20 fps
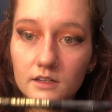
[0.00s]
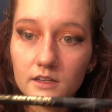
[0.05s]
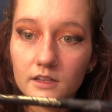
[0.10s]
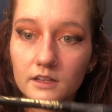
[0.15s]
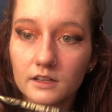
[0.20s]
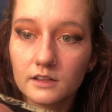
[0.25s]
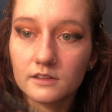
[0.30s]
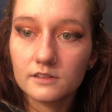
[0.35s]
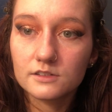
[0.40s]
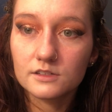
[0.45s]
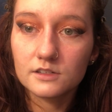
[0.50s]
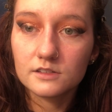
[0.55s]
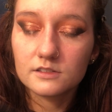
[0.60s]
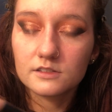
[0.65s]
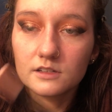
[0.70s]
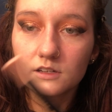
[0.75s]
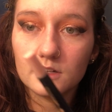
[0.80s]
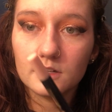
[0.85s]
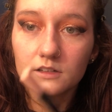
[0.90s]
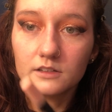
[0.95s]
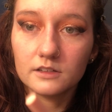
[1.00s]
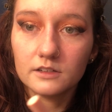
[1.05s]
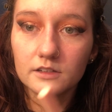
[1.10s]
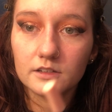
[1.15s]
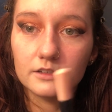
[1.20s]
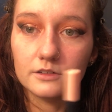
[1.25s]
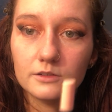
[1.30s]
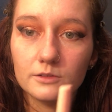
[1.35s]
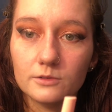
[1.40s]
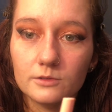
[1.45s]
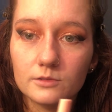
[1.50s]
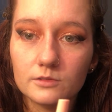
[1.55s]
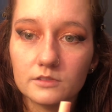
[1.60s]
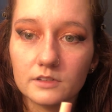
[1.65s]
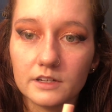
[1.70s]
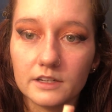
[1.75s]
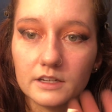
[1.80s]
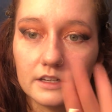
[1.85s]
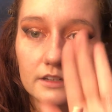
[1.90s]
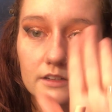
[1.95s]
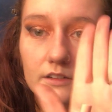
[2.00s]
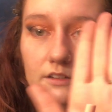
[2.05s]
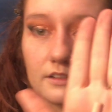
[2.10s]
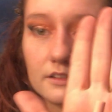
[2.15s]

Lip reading: It's just a nude, like,